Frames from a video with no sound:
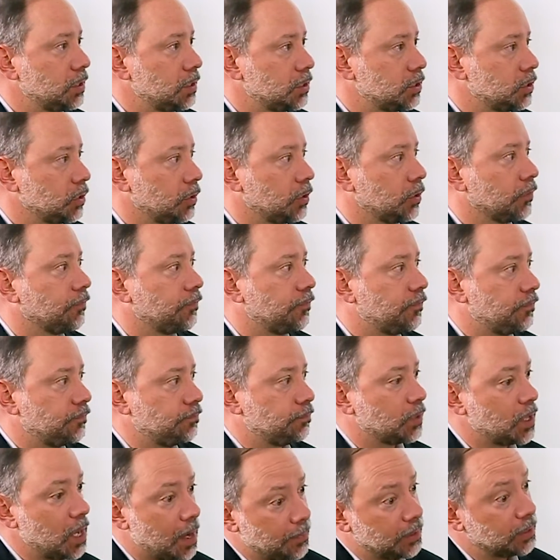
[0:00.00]
And so they're
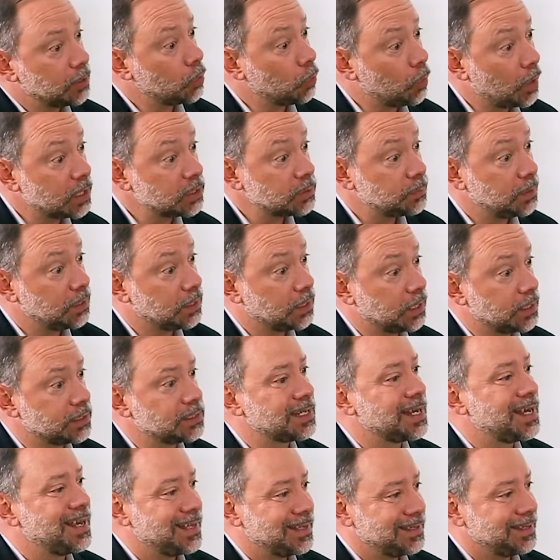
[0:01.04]
coming to us because
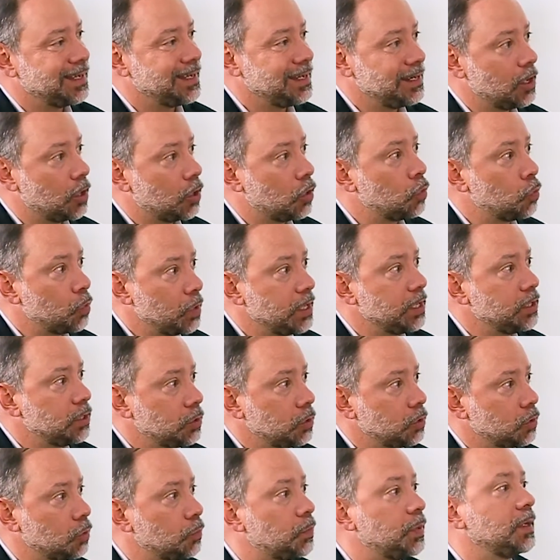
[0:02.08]
they know we
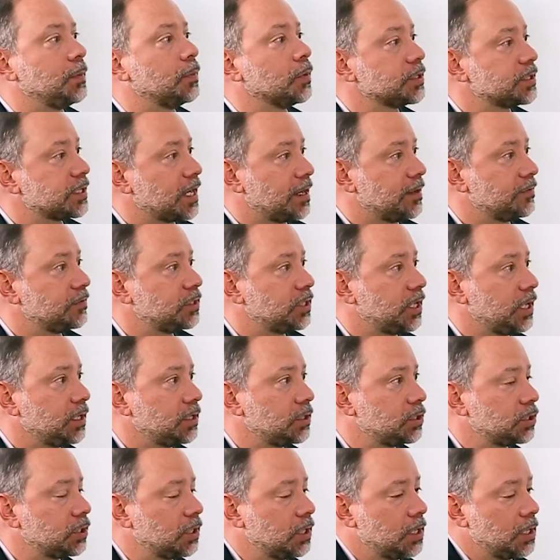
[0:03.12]
do people side of
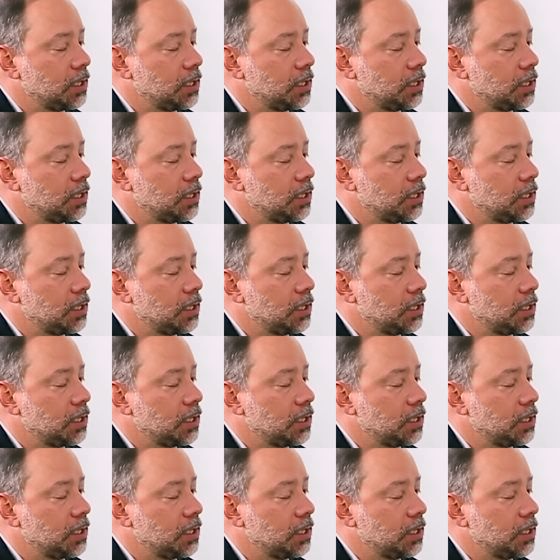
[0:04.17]
change.